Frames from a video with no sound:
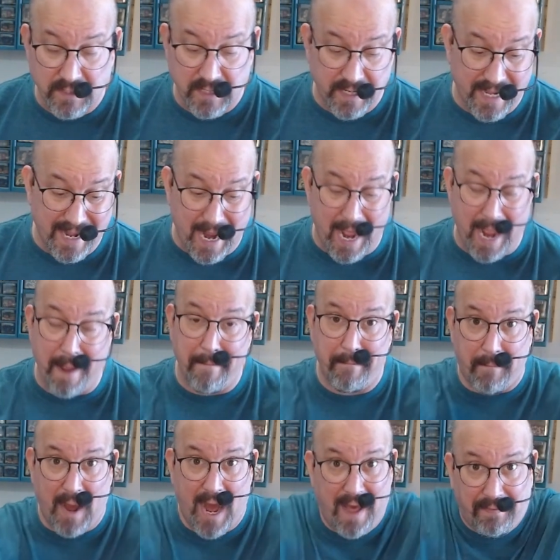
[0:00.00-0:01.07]
Again, I
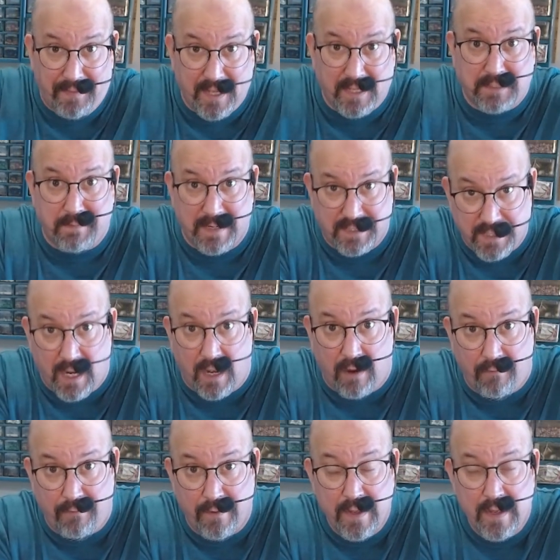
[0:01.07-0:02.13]
bought this
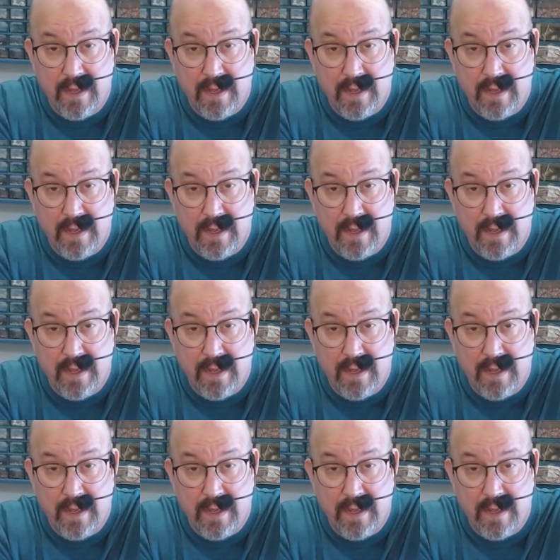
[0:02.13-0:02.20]
myself.